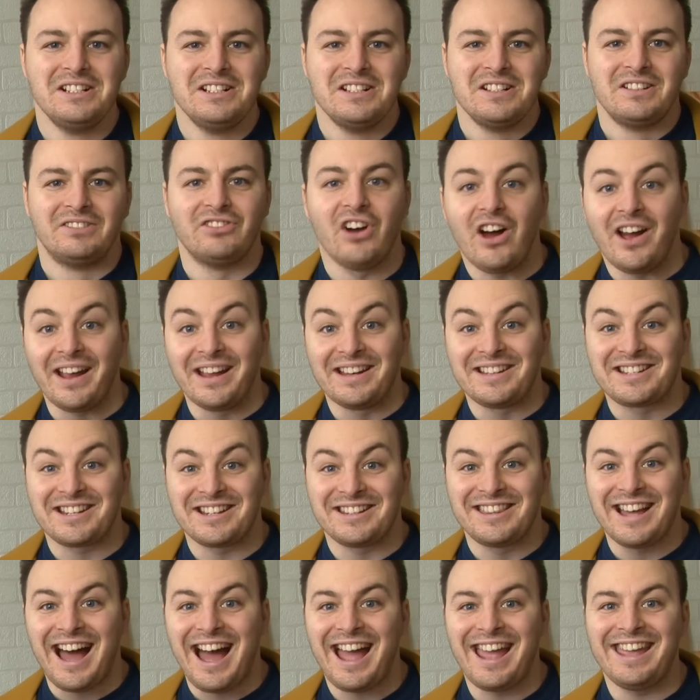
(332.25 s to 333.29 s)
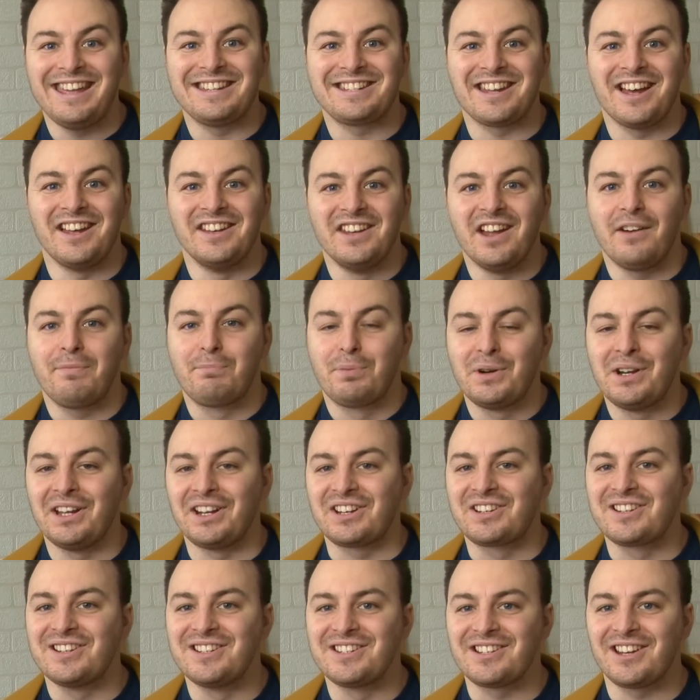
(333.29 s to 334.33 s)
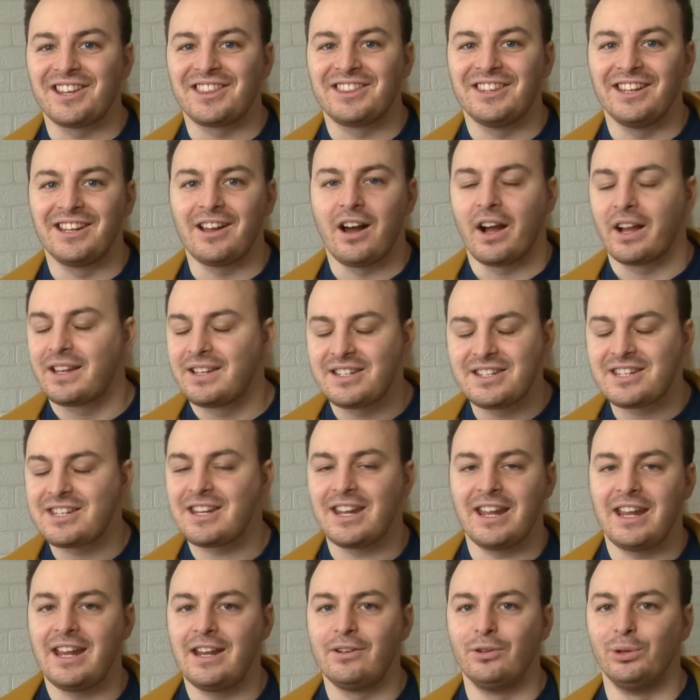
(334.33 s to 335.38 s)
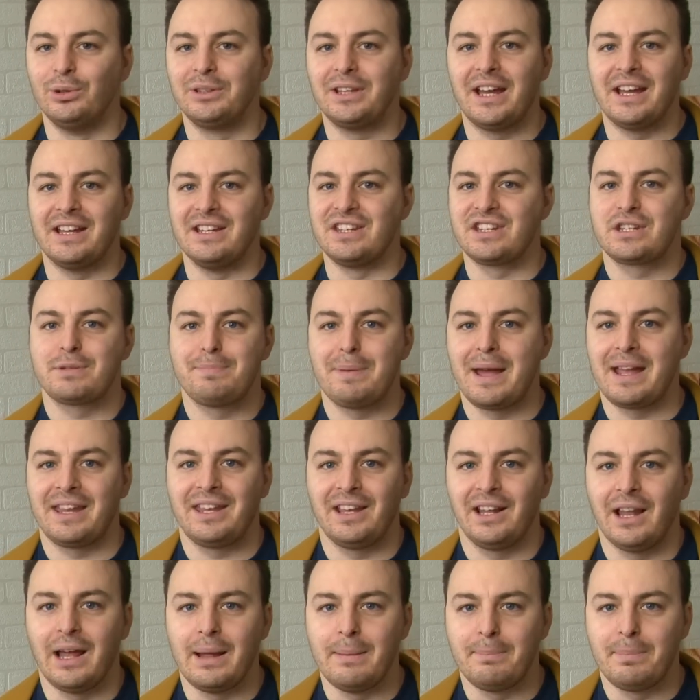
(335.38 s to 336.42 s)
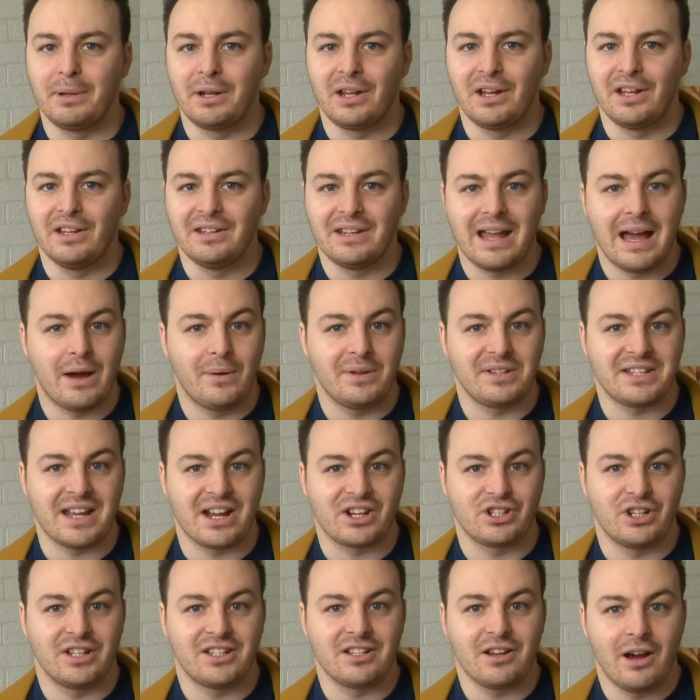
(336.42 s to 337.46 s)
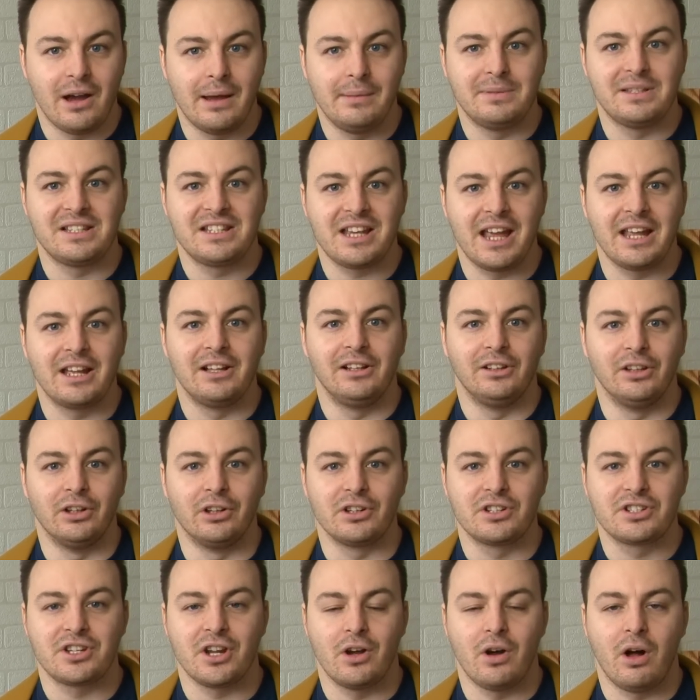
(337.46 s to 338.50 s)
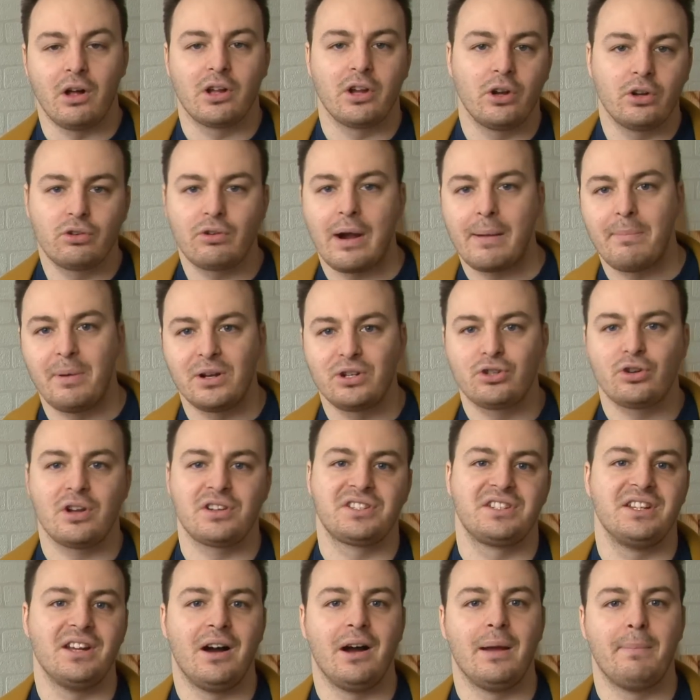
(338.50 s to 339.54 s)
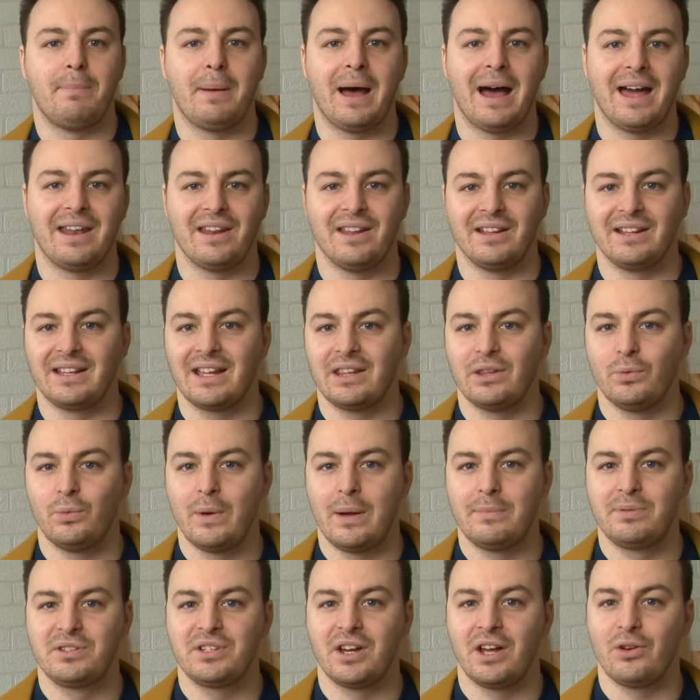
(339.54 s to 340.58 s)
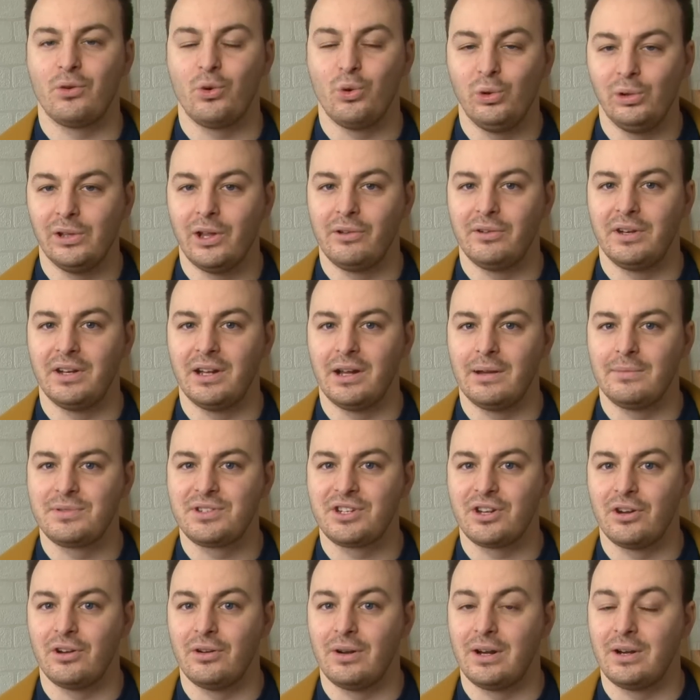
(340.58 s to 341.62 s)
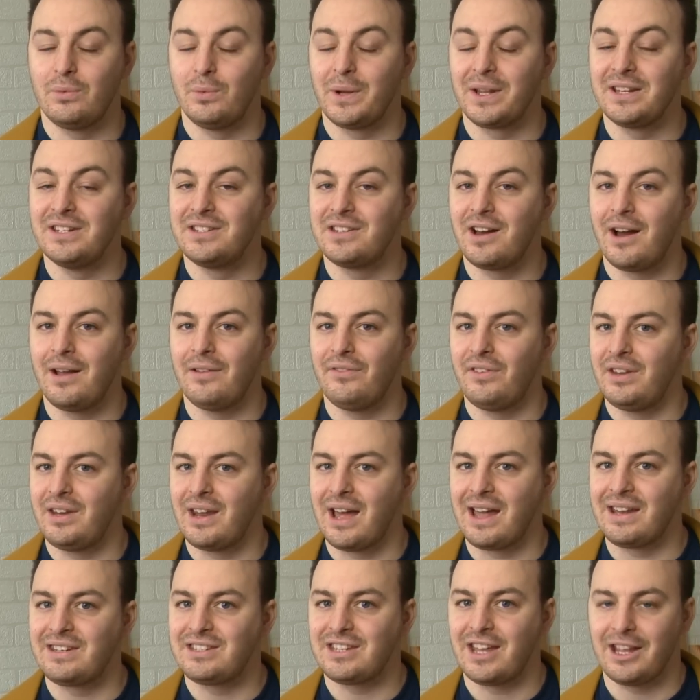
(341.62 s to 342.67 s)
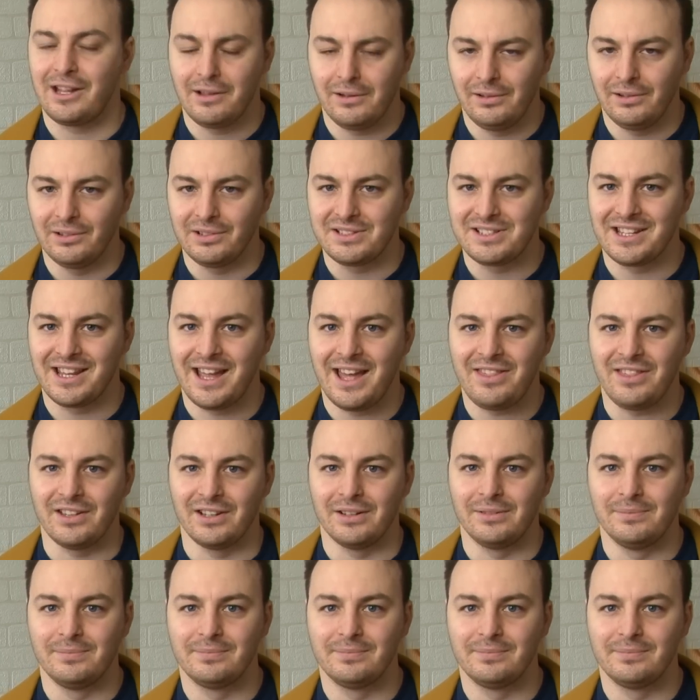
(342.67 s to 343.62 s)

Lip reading: Right, that is enough predictions, I think. I could sit here all day and speculate, but now it's actually time to take a look. So I'll go grab my trusty iPad and get the website all loaded up so we can dive in and take a look together.